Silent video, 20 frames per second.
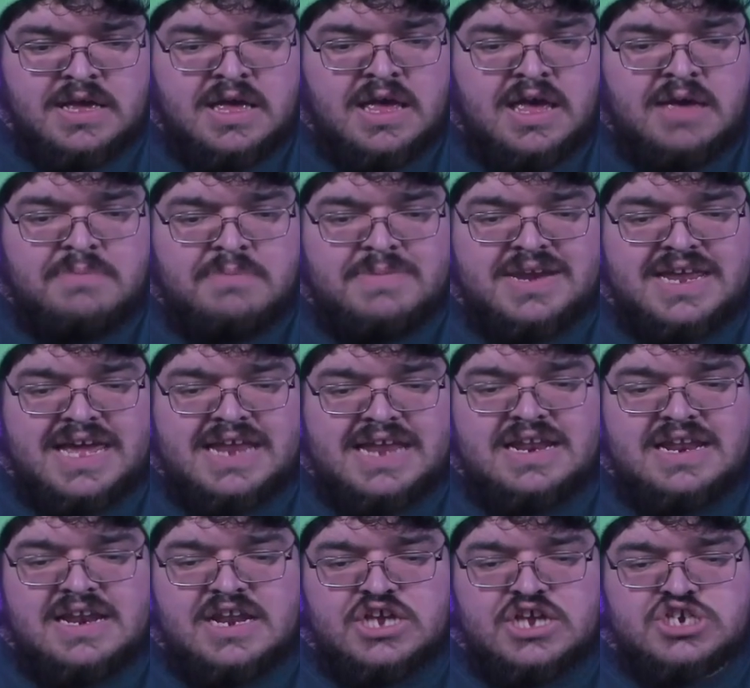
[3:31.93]
Mitigating
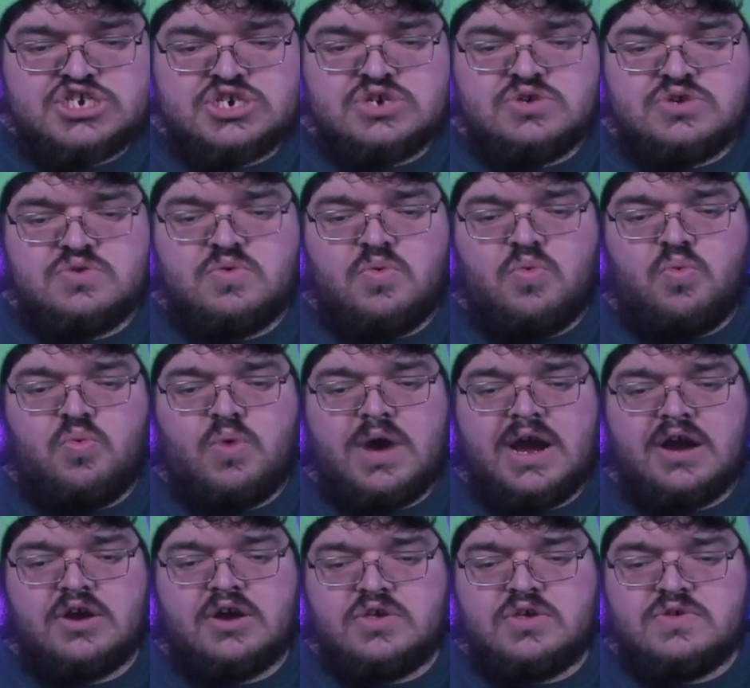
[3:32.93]
an issue
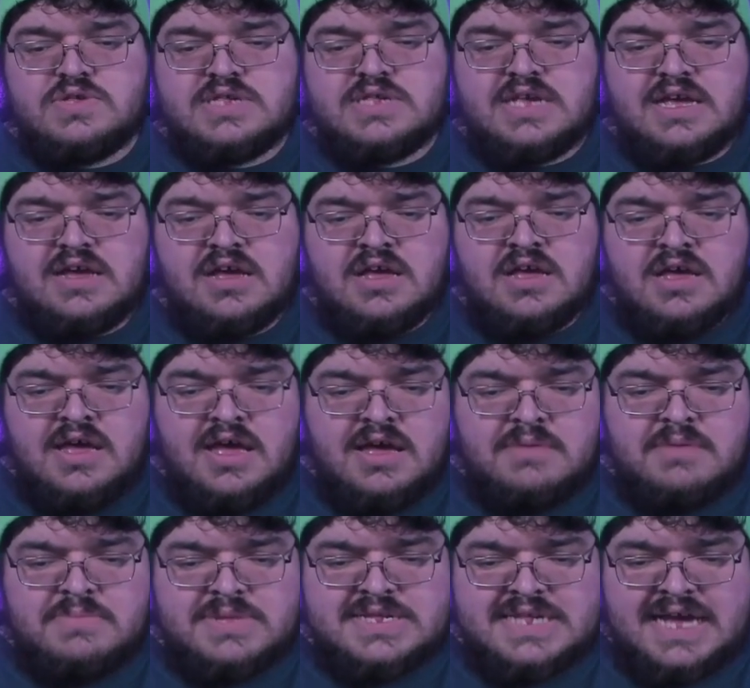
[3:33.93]
where using
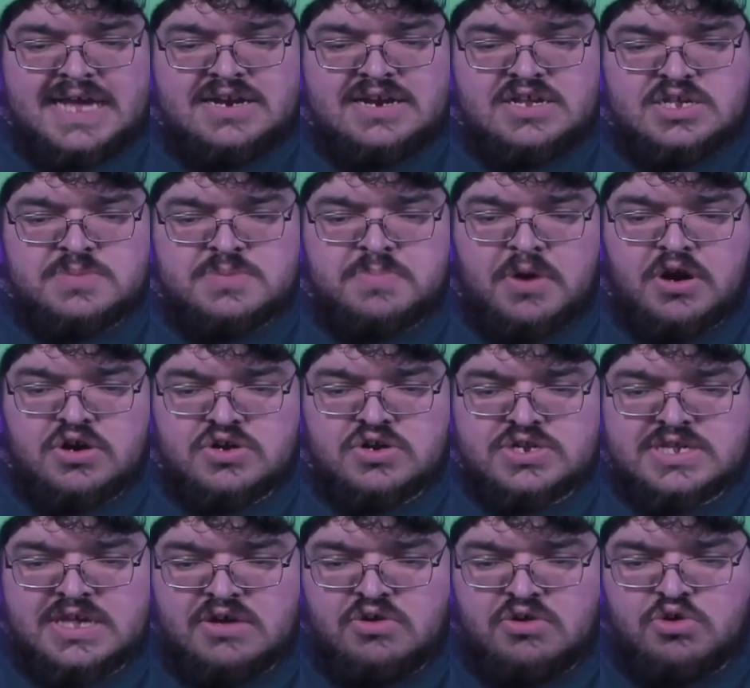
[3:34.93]
Masanda's partner
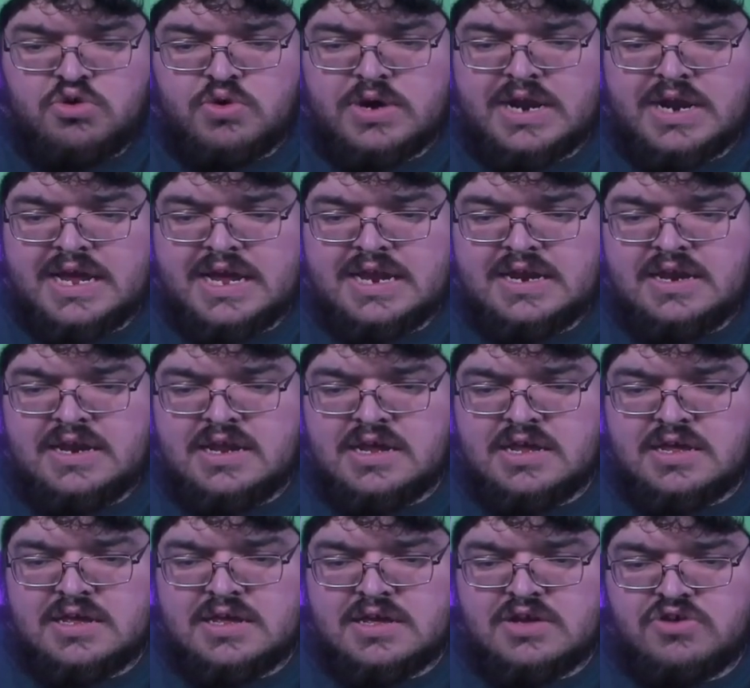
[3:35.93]
skill
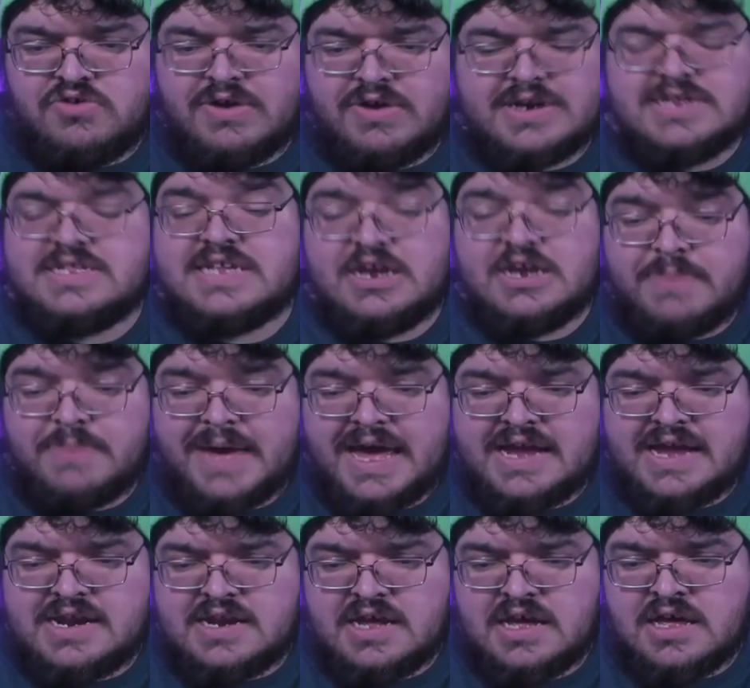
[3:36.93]
Grenadier
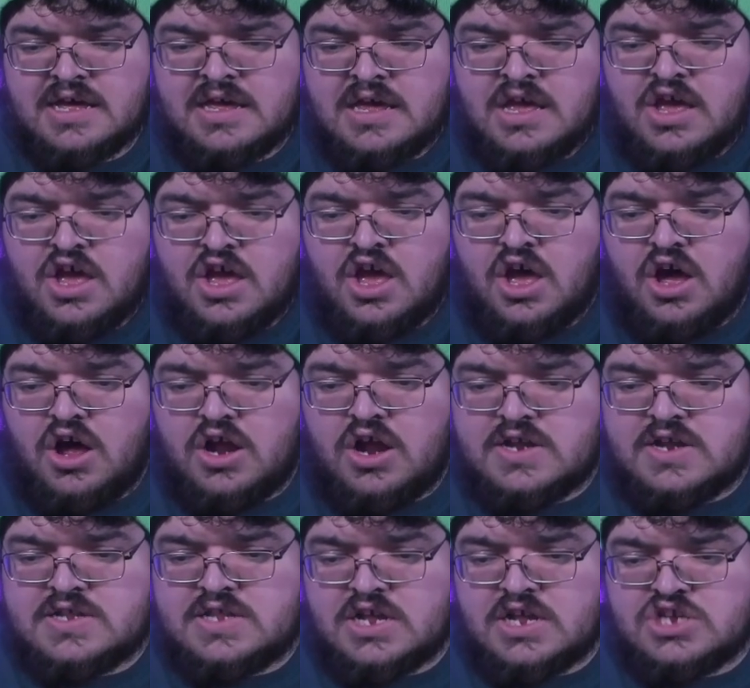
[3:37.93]
Panda on
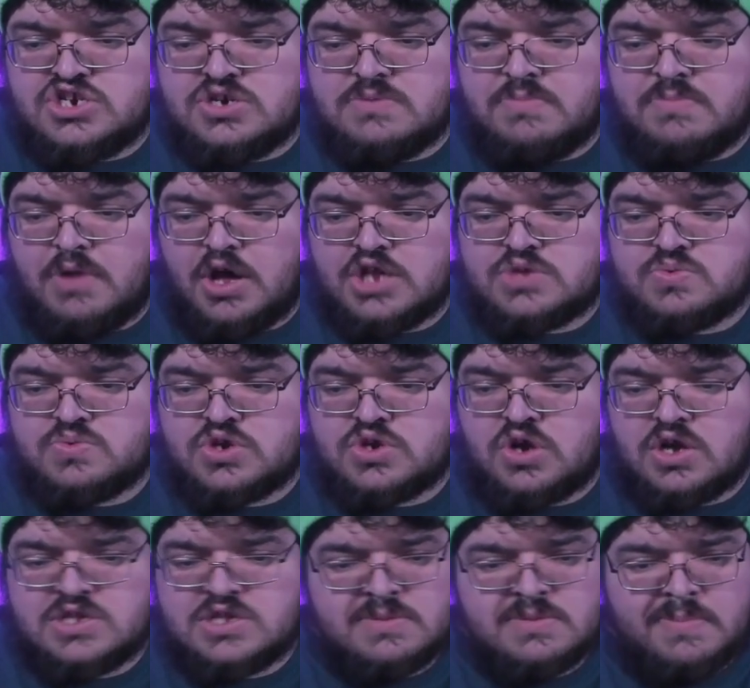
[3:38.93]
a dungeon boss would
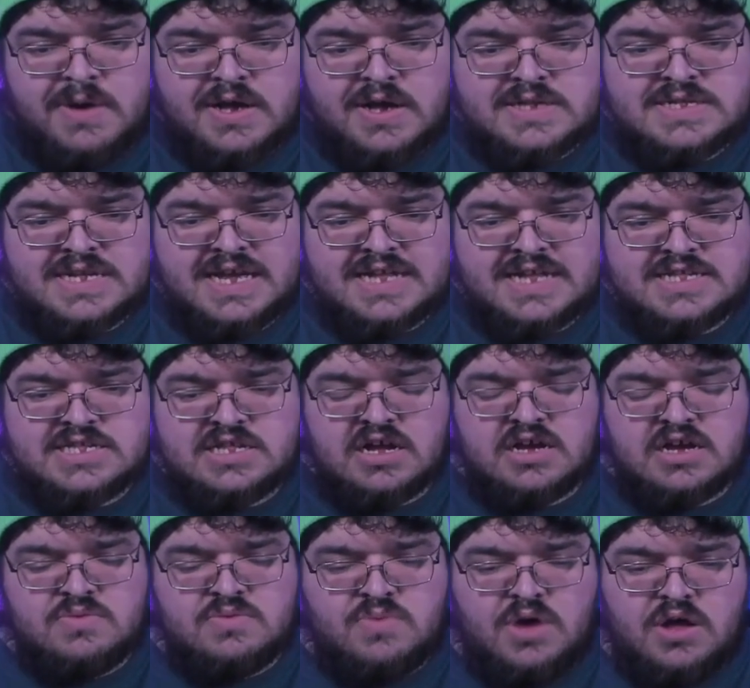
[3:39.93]
cause the boss to get
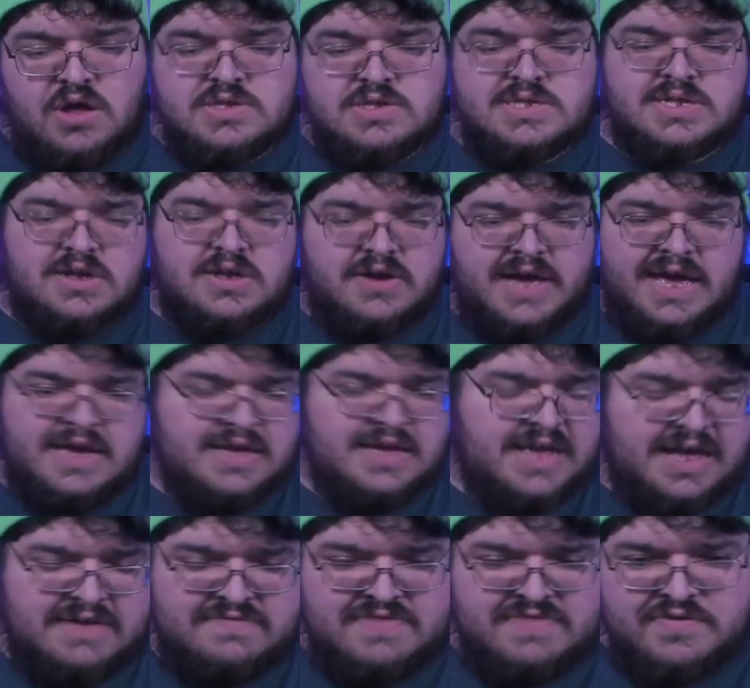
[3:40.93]
stuck in walls. Okay,
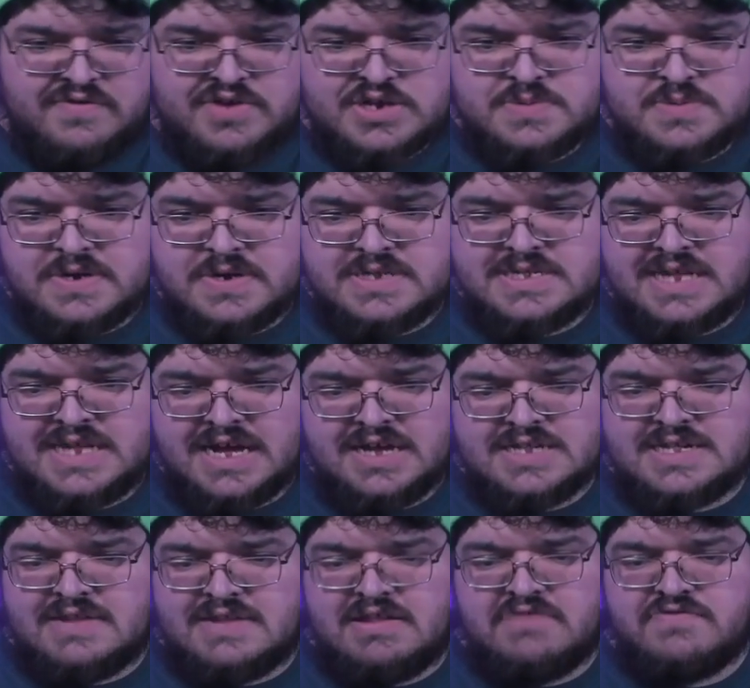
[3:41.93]
I've never experienced that
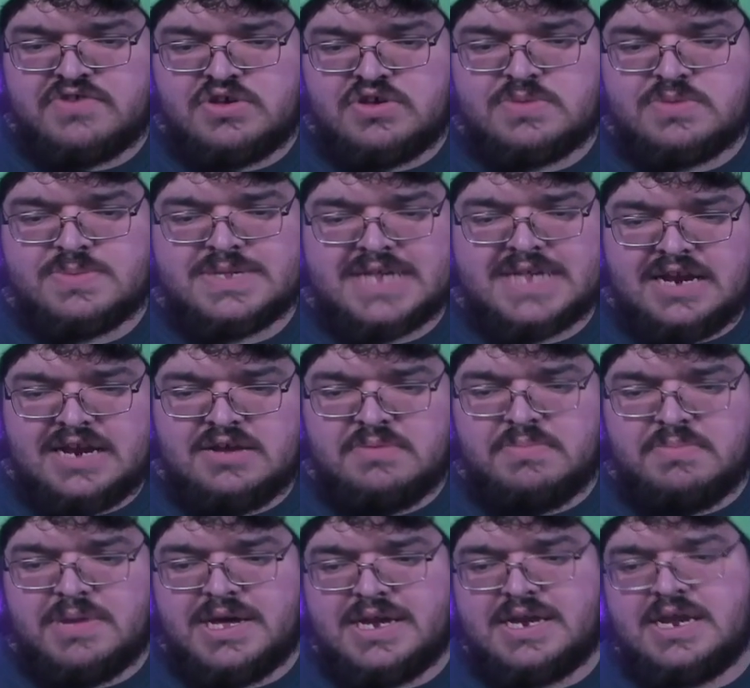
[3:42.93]
because I never used Masanda,
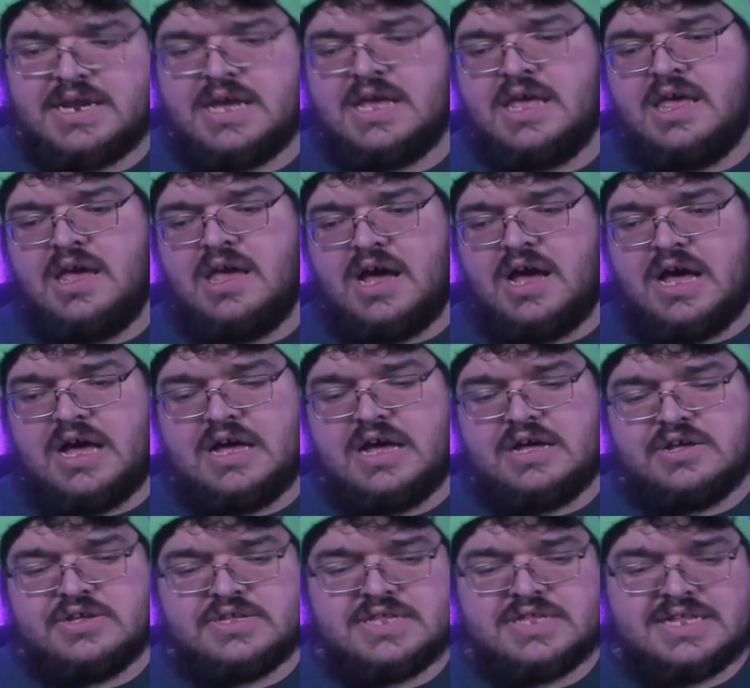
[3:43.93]
but
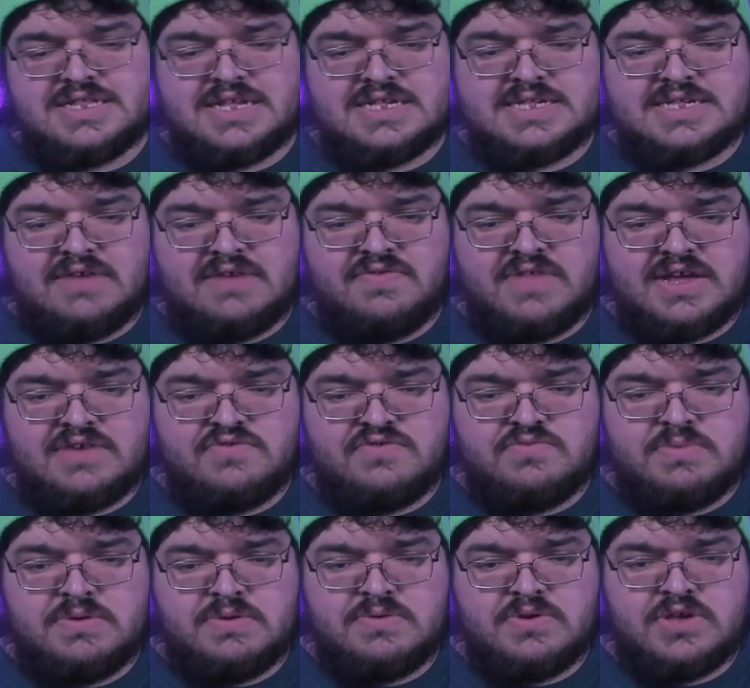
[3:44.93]
that does sound like it would
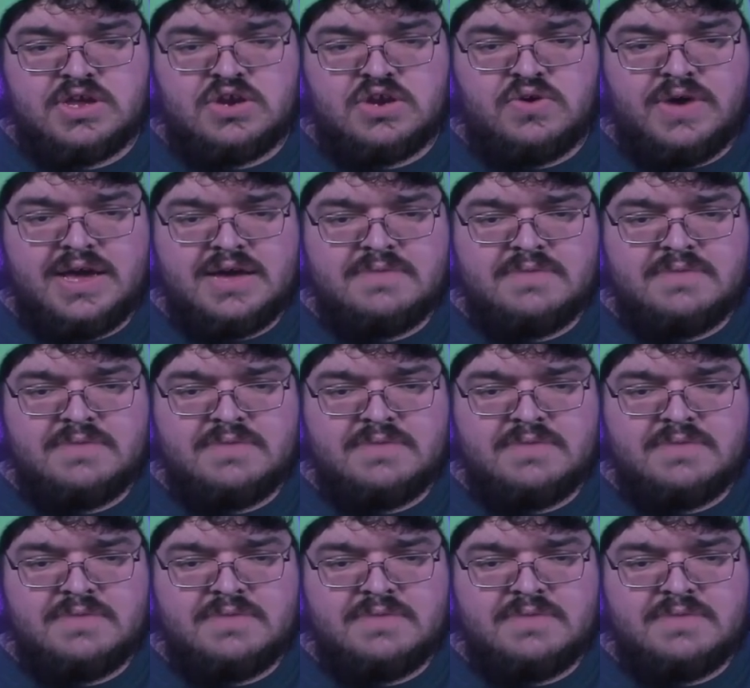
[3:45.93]
be really annoying.